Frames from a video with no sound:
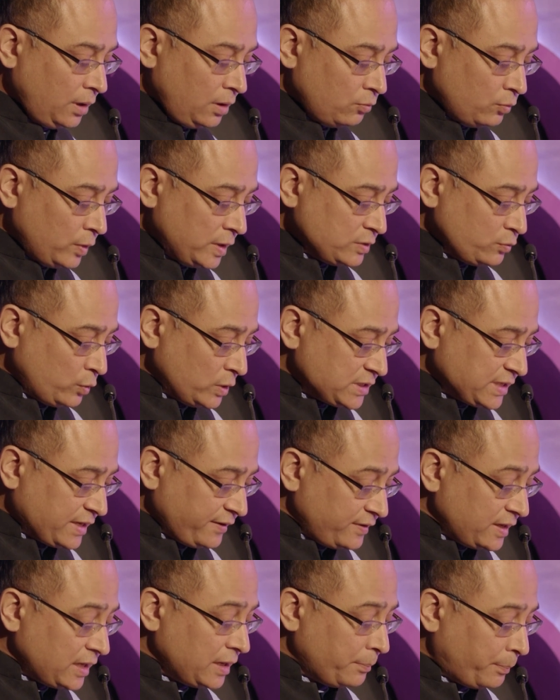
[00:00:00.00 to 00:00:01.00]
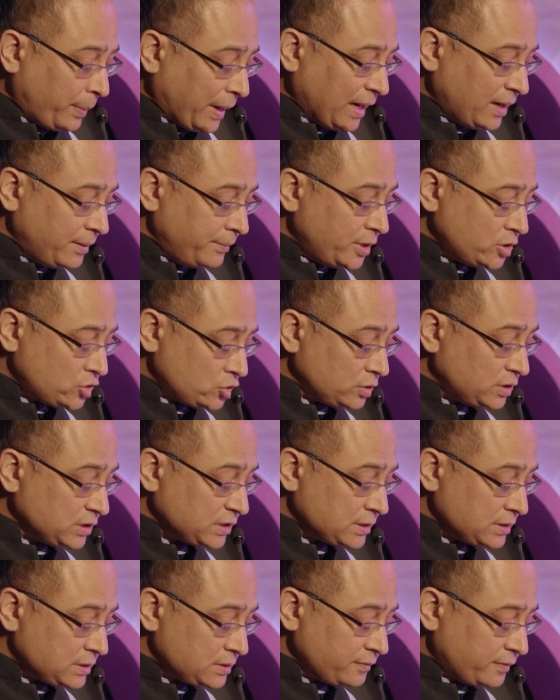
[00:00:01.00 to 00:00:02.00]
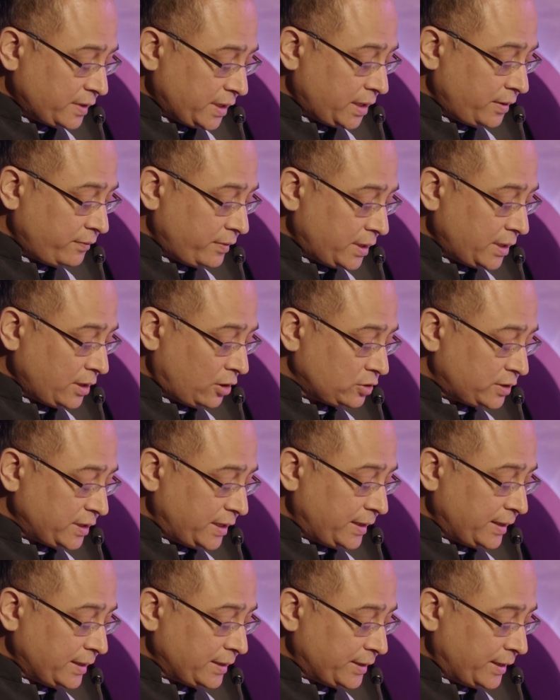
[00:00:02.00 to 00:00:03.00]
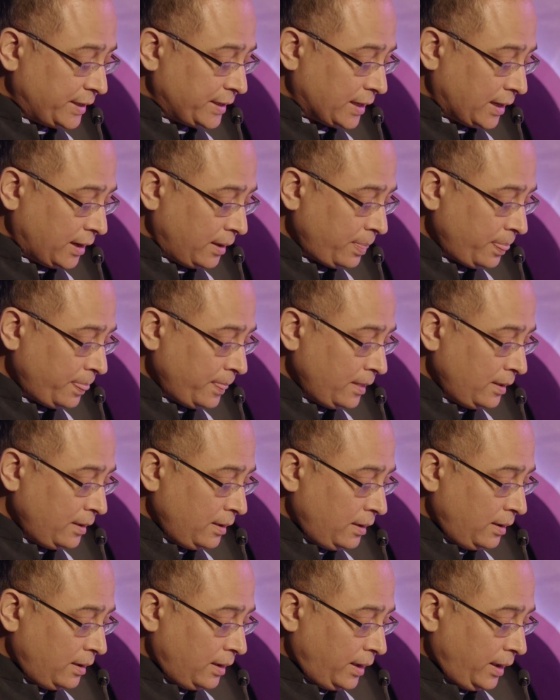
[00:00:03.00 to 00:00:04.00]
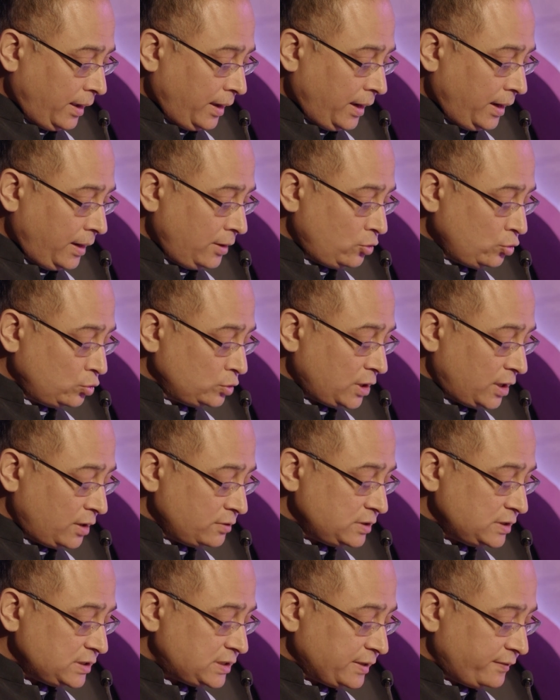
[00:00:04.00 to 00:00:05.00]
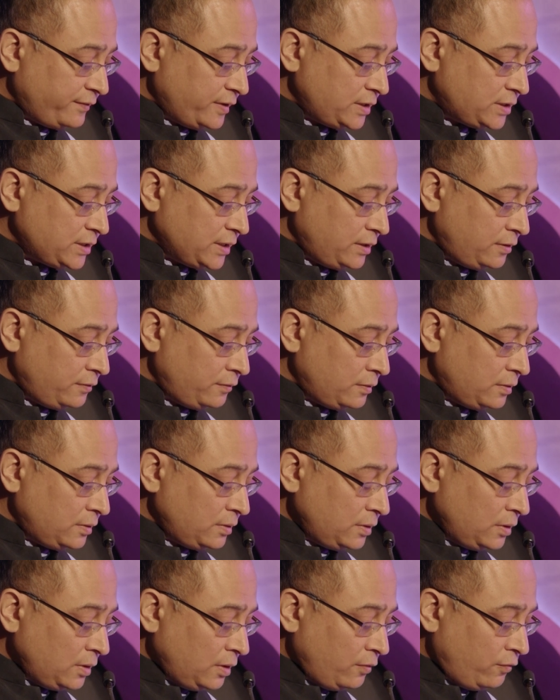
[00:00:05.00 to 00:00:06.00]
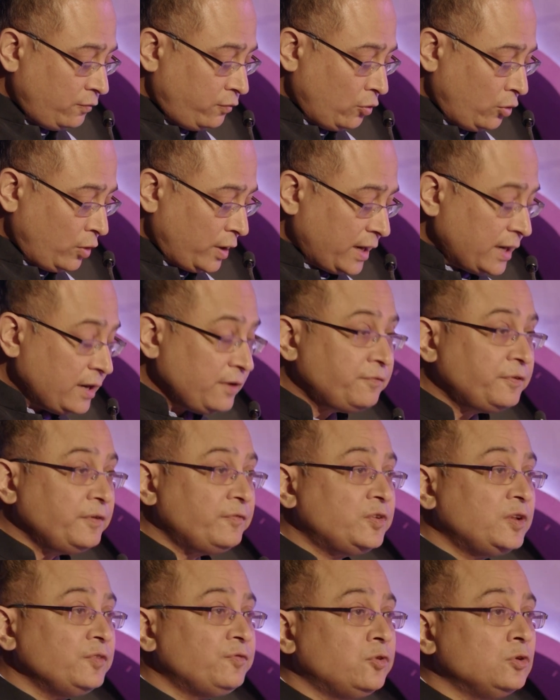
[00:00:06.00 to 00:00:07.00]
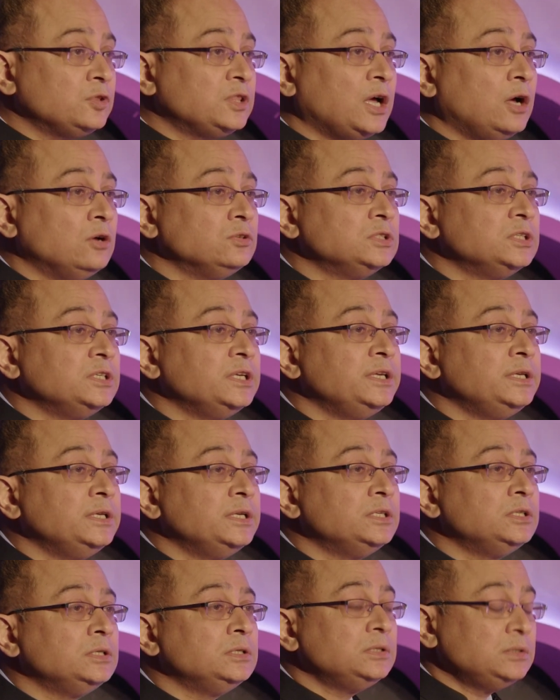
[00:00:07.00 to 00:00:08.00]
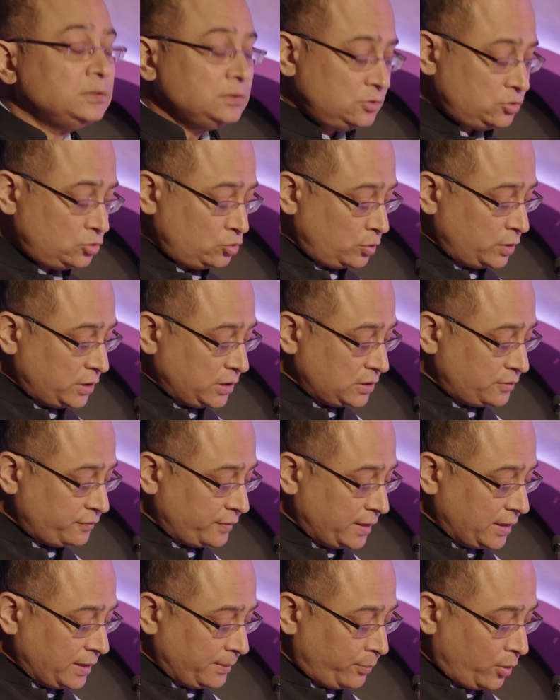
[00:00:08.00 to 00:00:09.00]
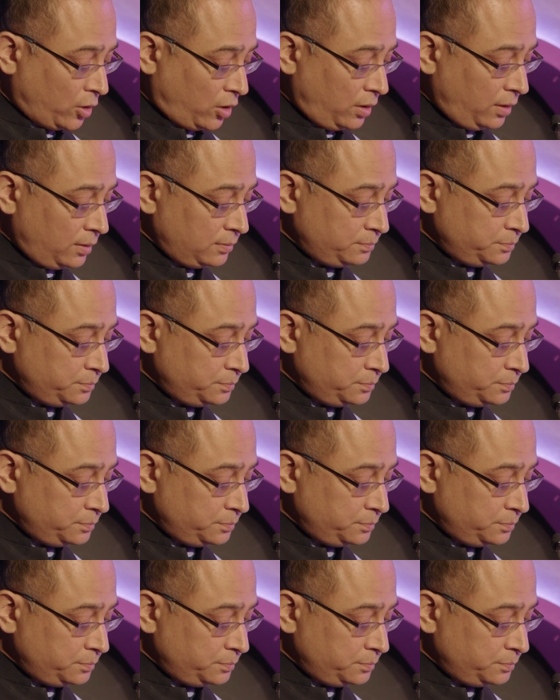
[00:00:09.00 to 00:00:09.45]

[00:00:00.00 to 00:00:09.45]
was given in Parliament, so this is very, very authentic data. In 2017, 454,000 Indian students went abroad.